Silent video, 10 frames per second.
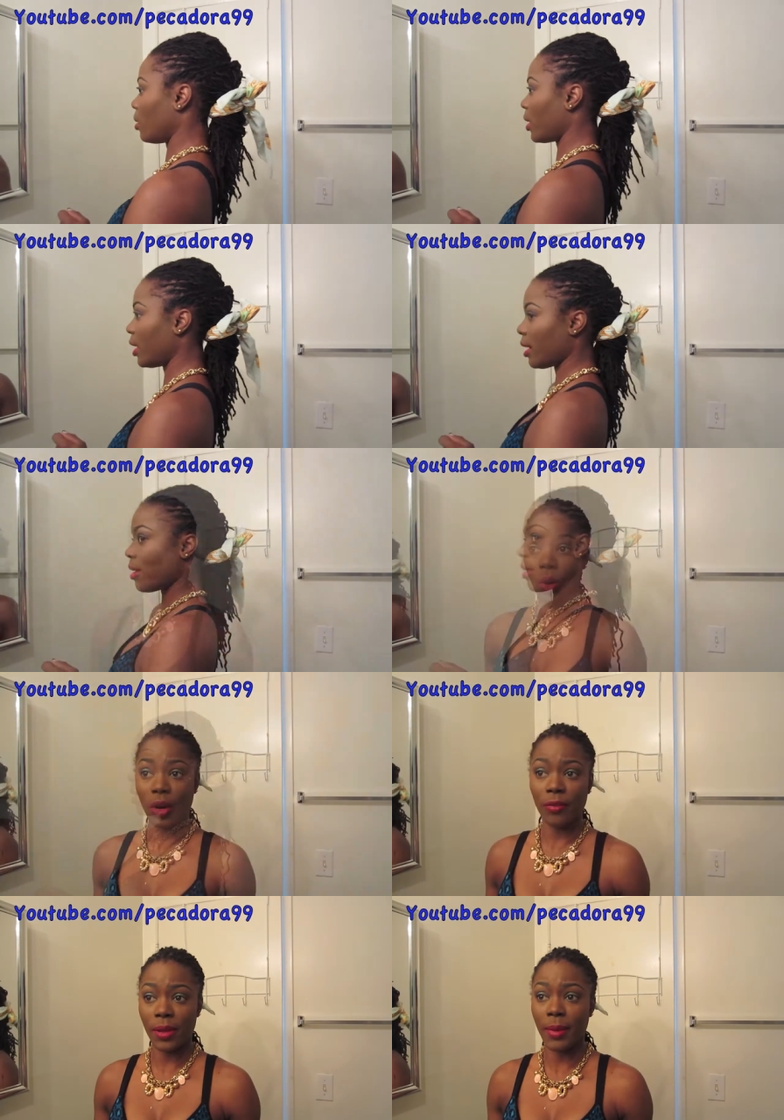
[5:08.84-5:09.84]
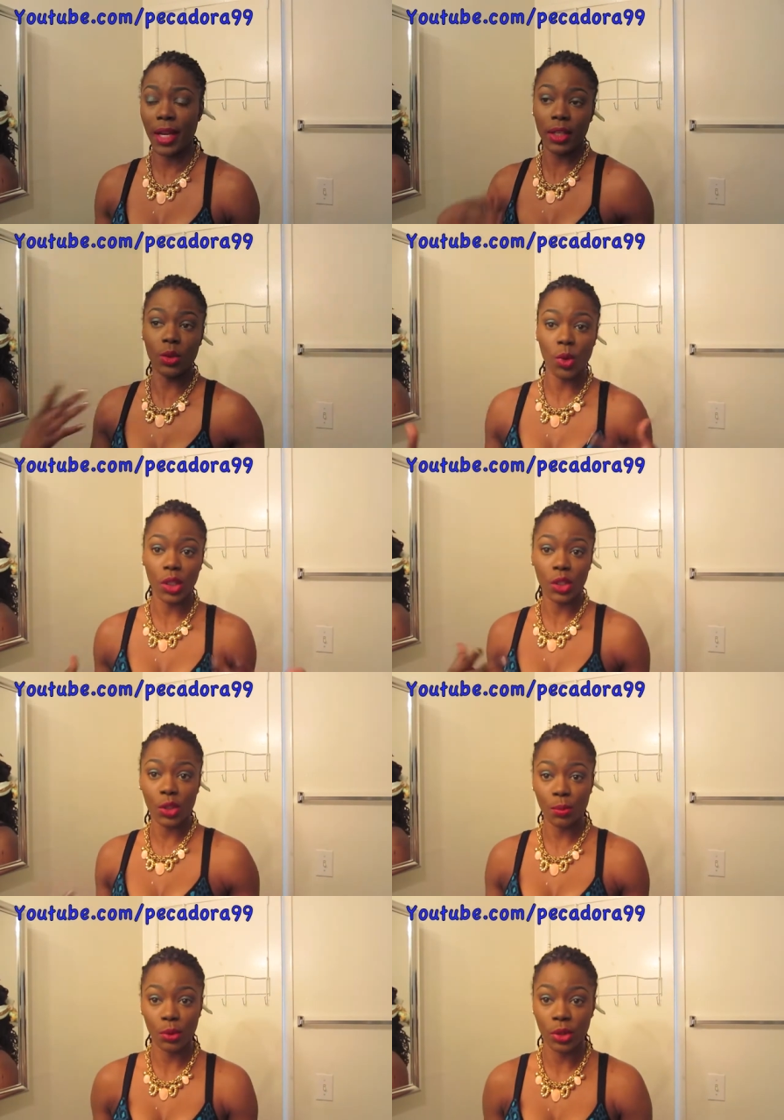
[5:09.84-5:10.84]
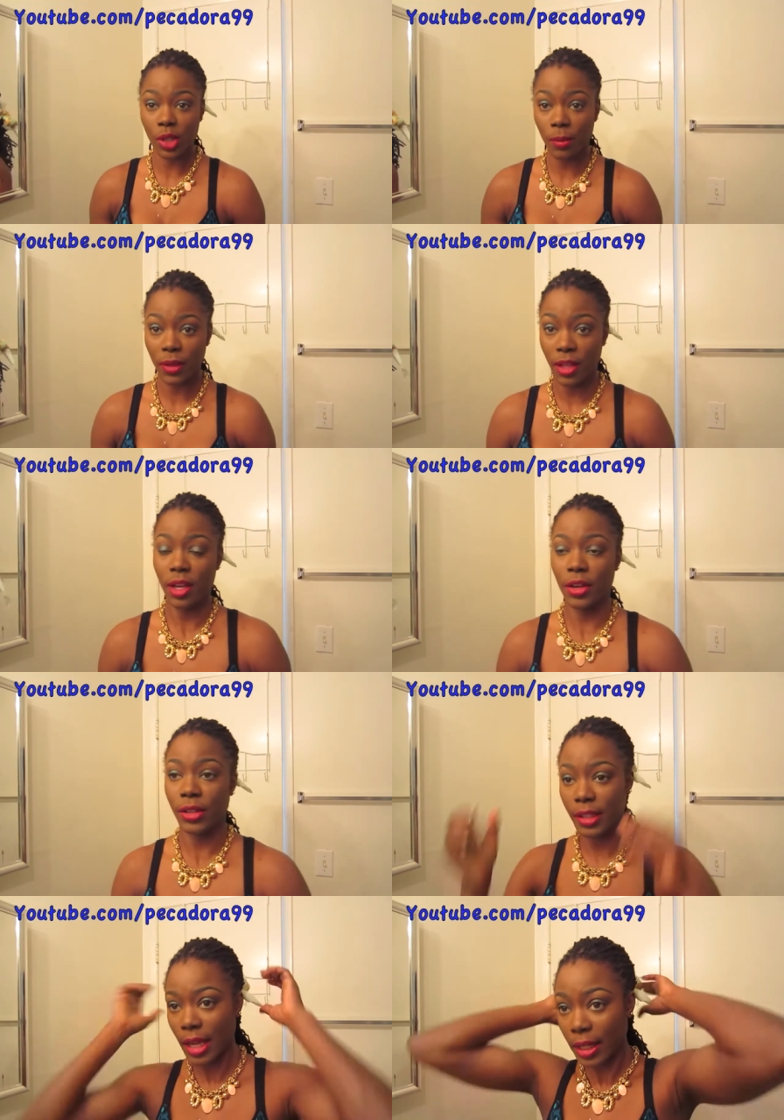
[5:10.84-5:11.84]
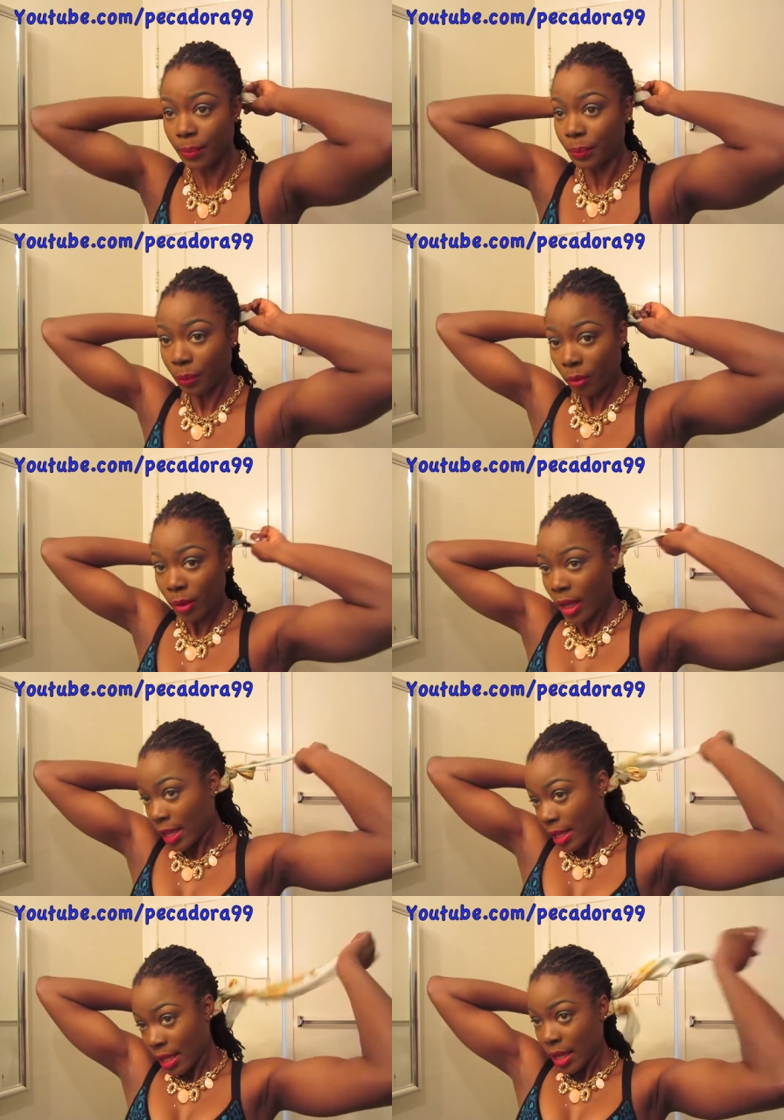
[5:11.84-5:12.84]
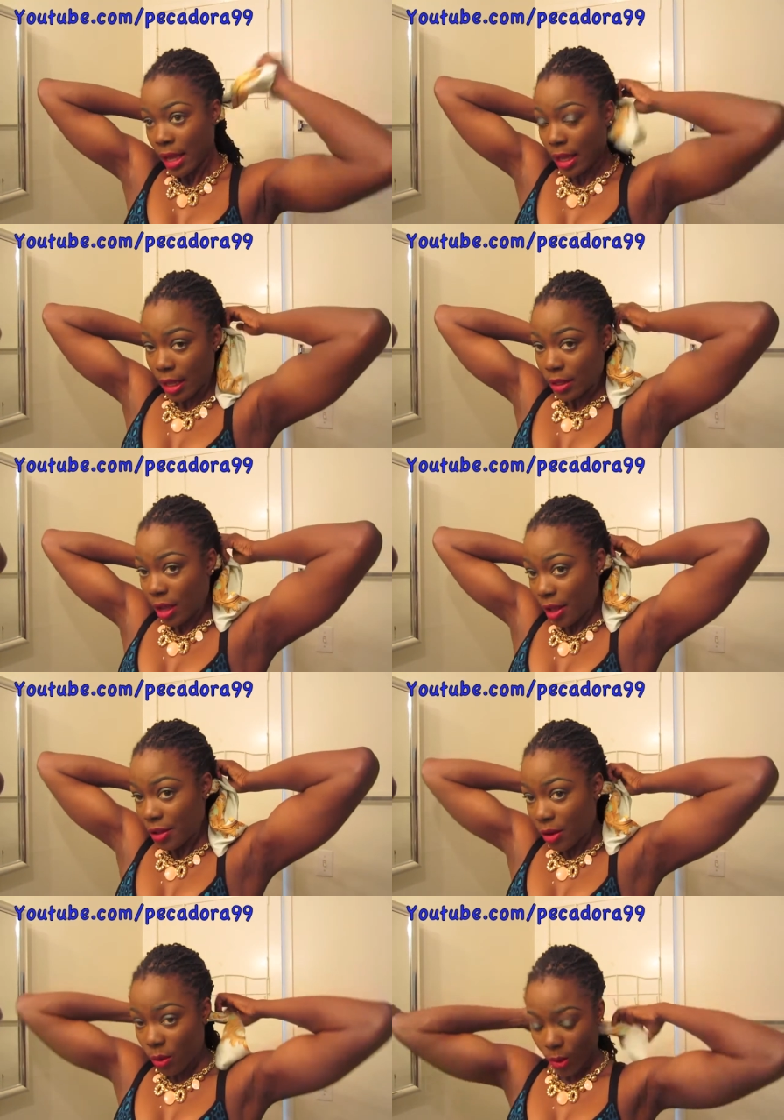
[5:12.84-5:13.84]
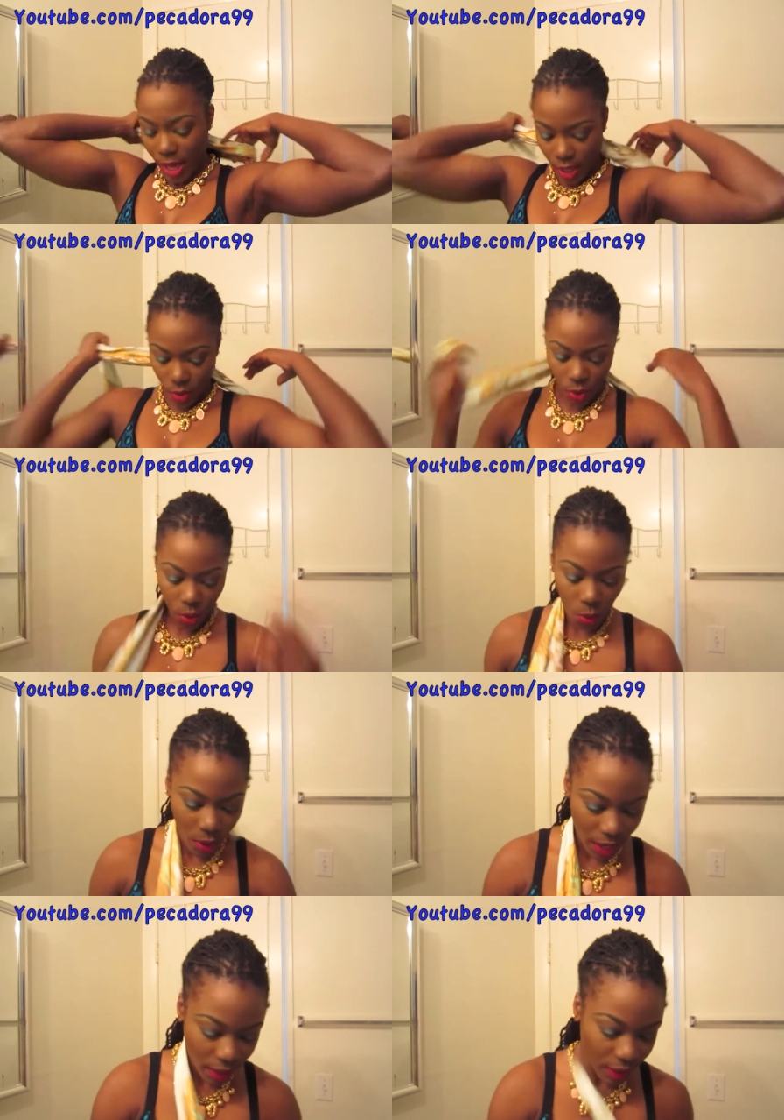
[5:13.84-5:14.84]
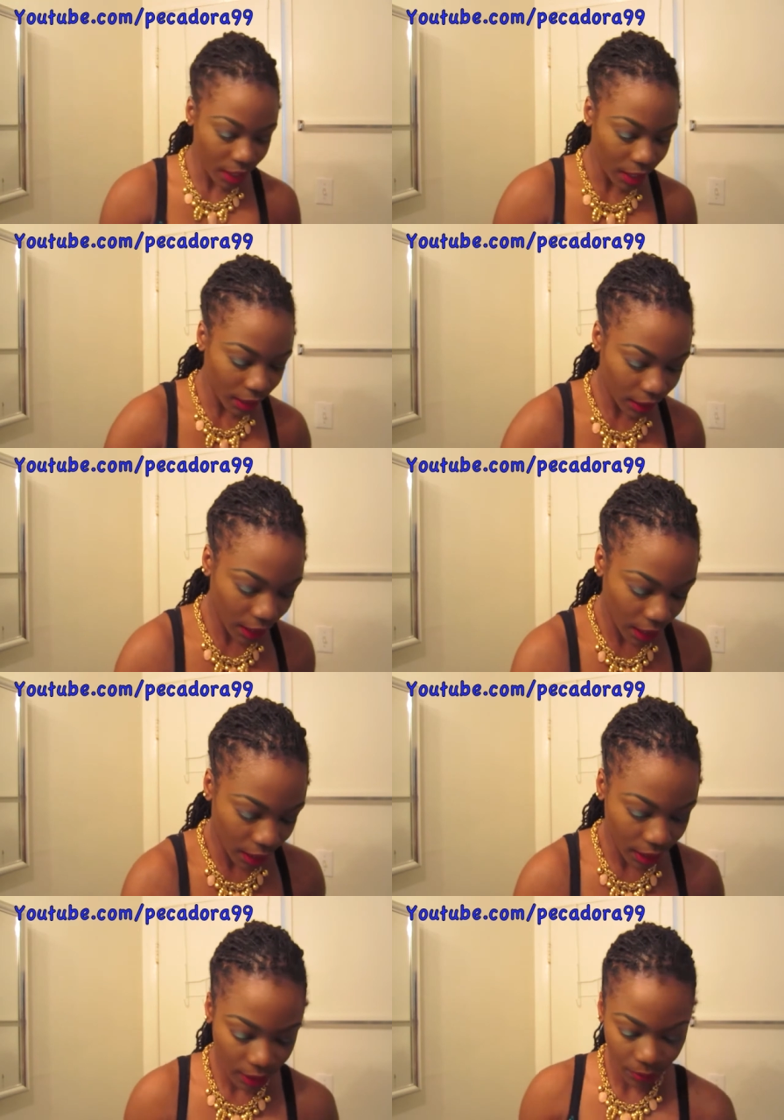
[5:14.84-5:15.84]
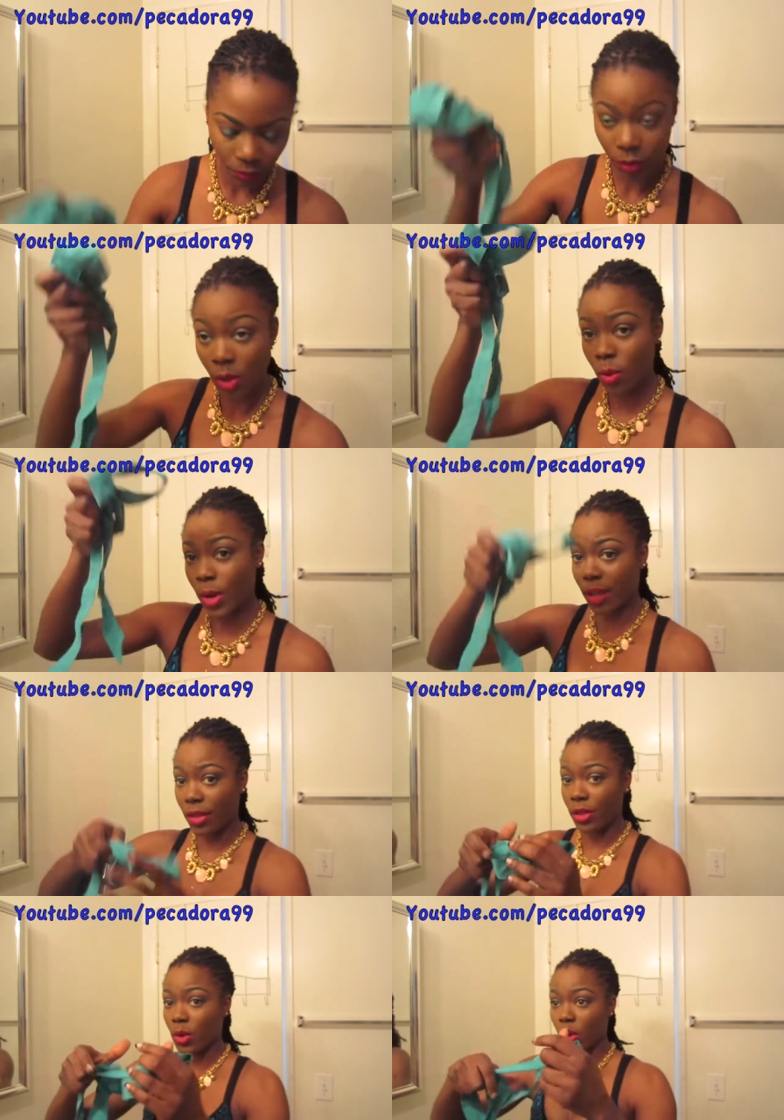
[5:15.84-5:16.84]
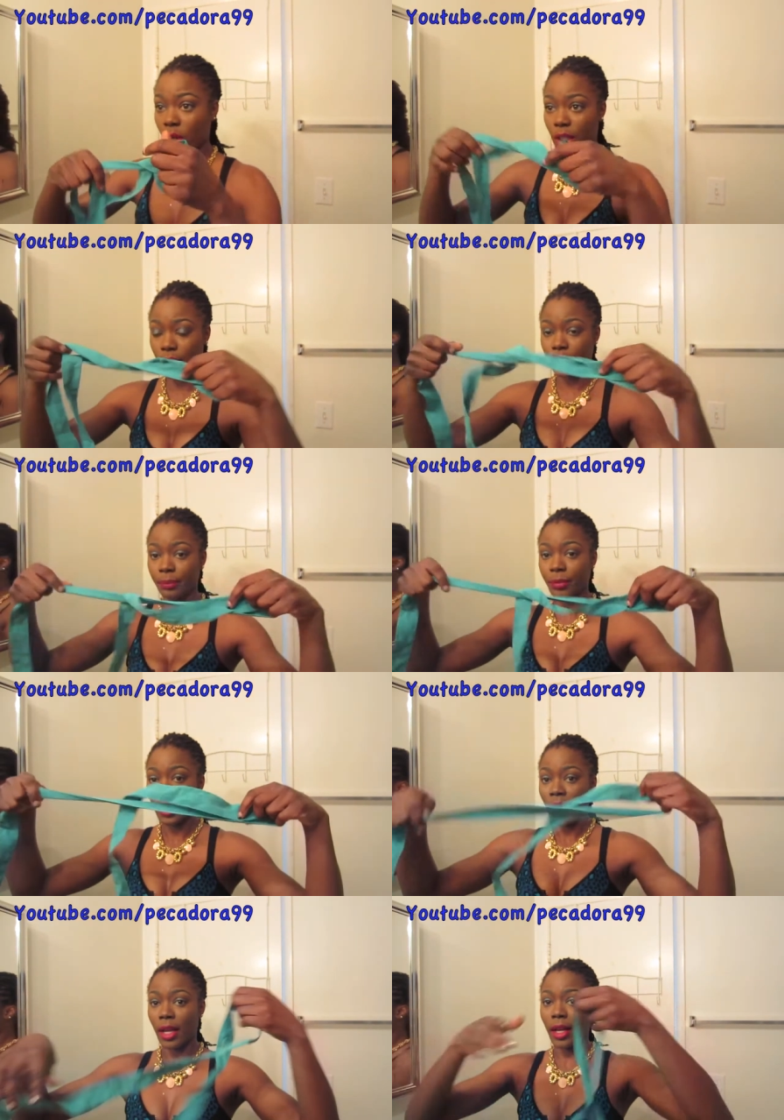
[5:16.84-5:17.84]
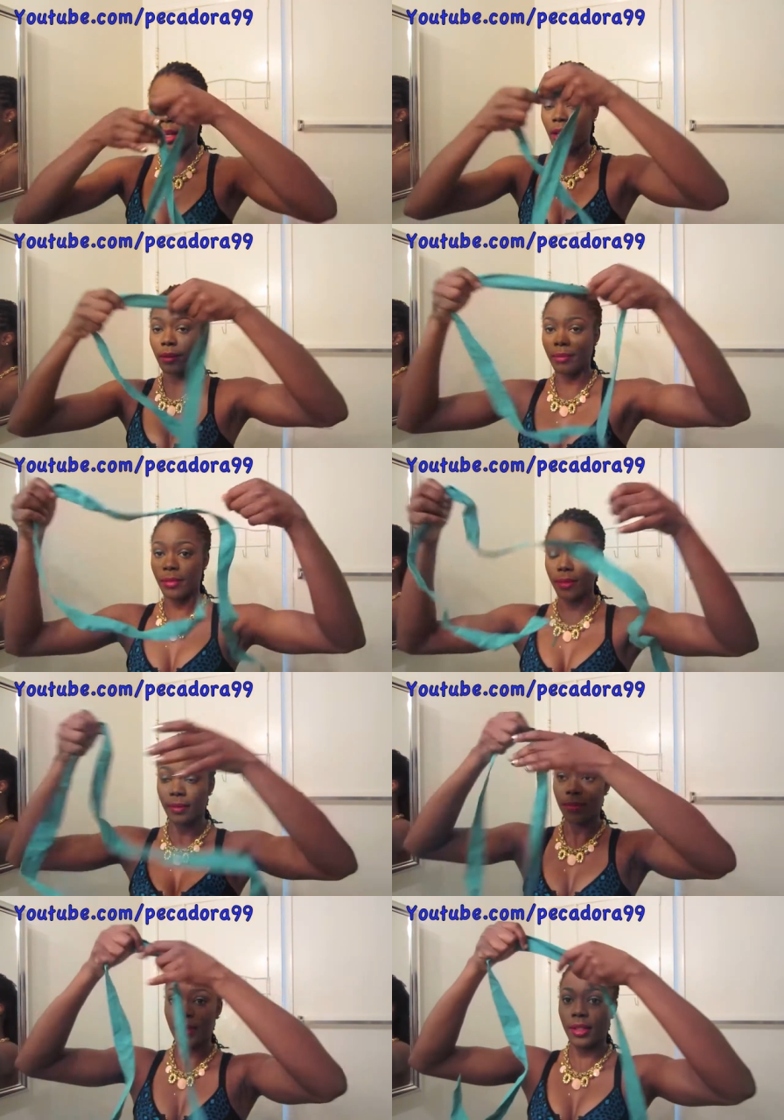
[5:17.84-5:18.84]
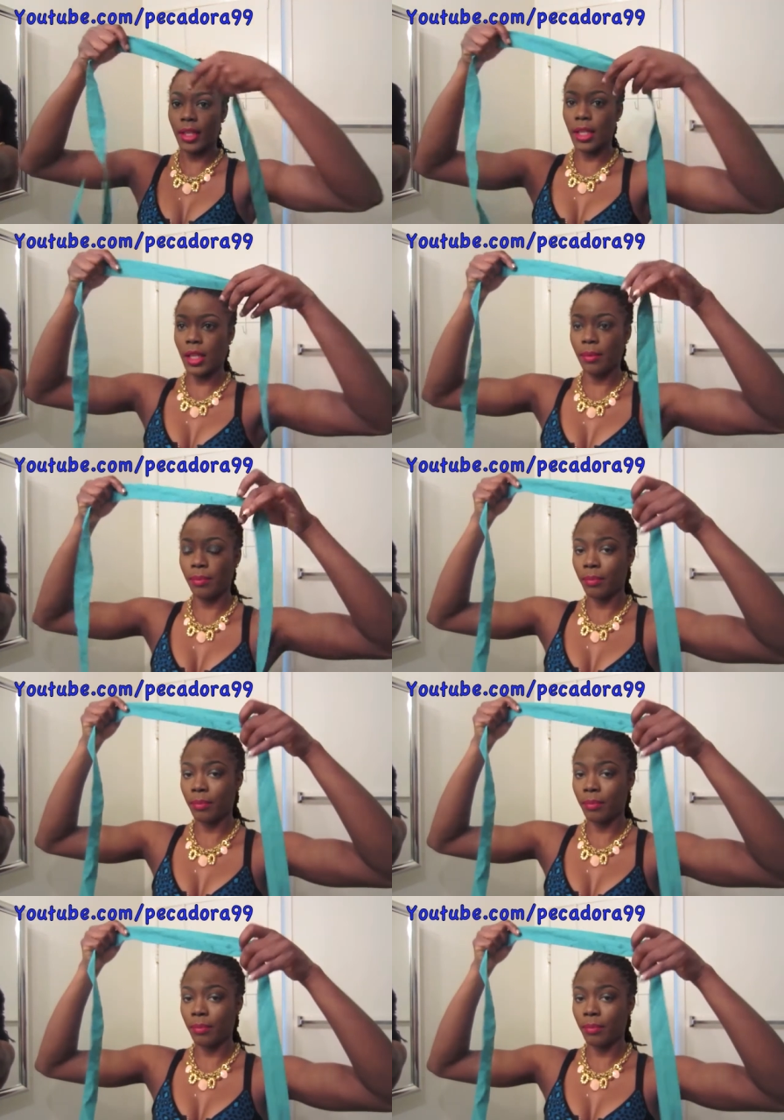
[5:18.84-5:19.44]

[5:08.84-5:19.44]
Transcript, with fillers: looking like you're a female and you want to spruce up the hairstyle. Another way you could wear this is with your um, skinny